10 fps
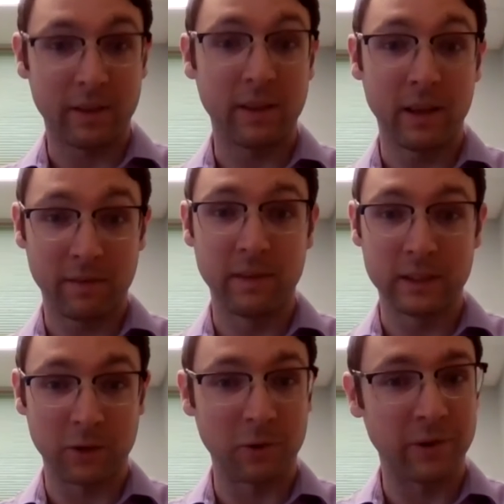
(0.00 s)
think
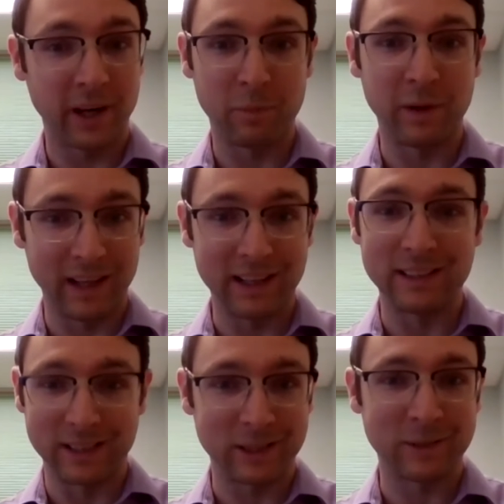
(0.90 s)
physical therapy
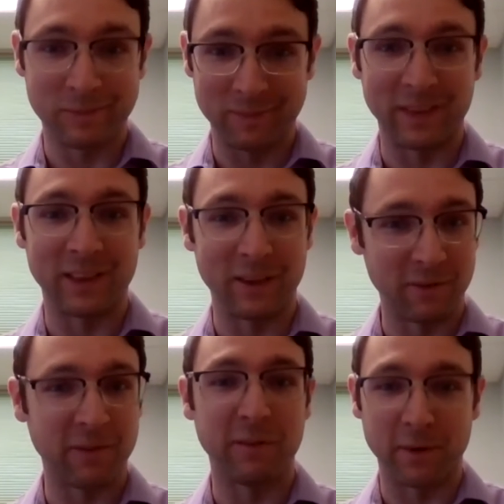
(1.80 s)
is
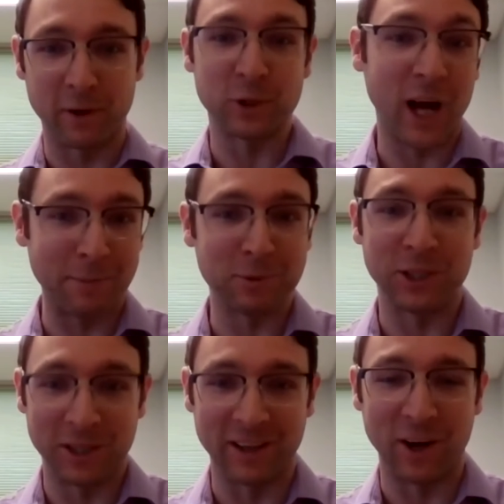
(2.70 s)
the first
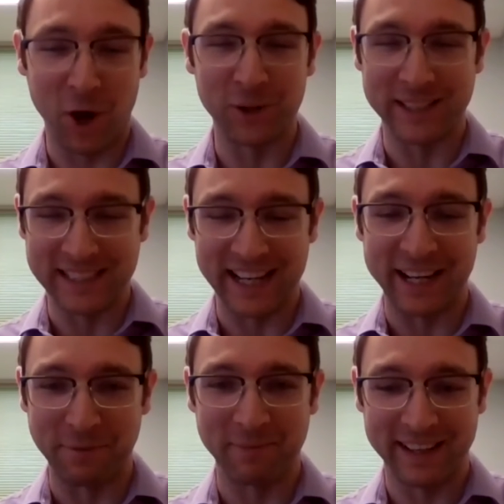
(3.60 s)
option all the
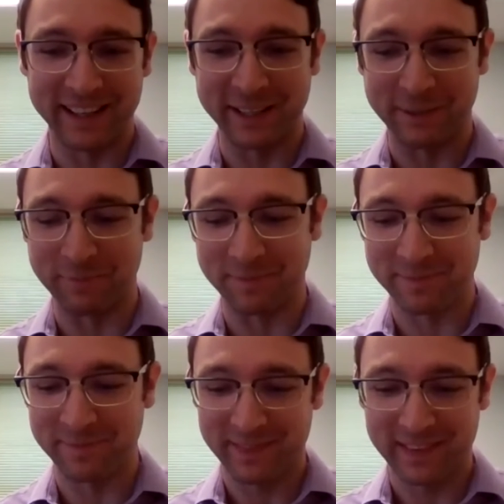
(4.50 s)
time.
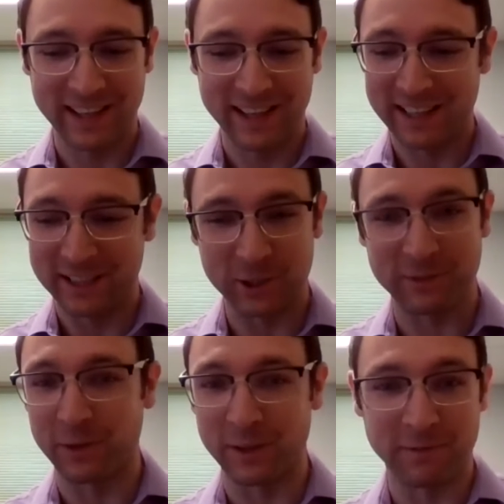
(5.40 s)
Just
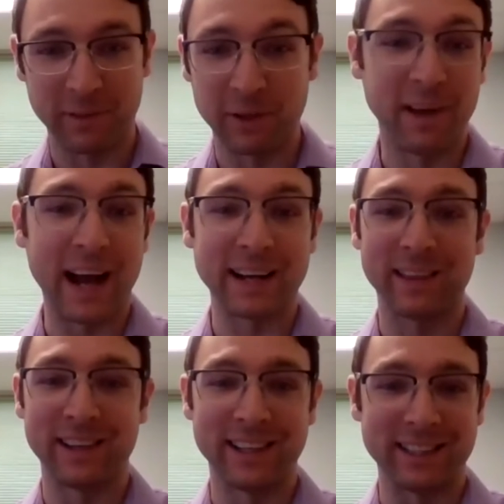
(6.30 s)
for the fact
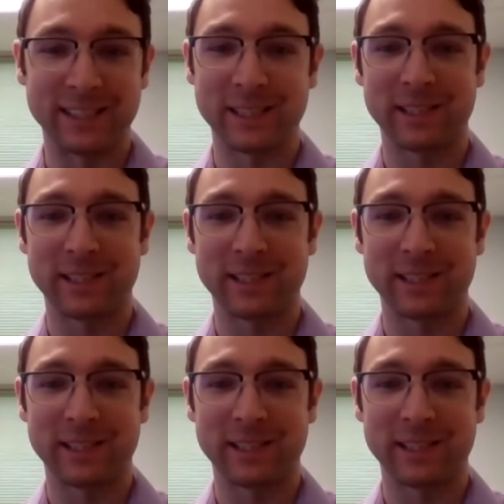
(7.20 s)
that it's